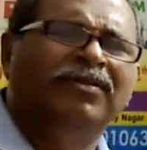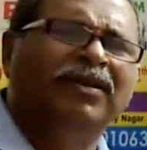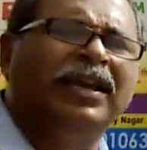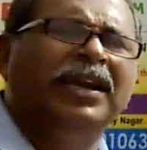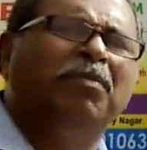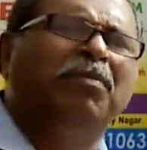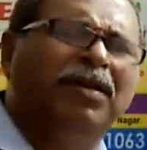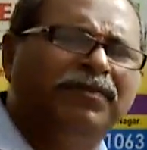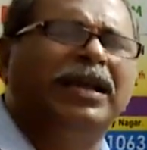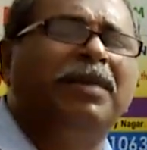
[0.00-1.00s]
Okay, number
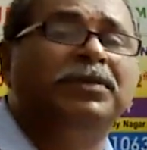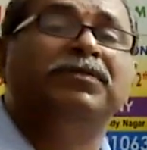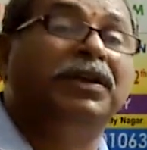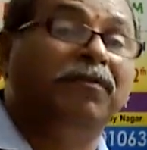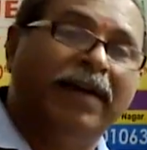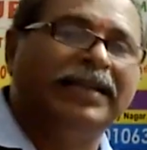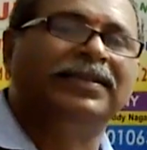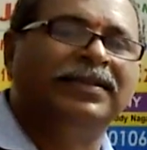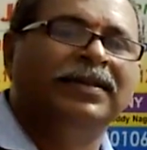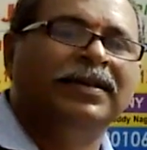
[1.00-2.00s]
of times we
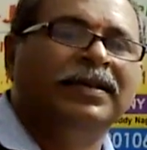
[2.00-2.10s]
revised.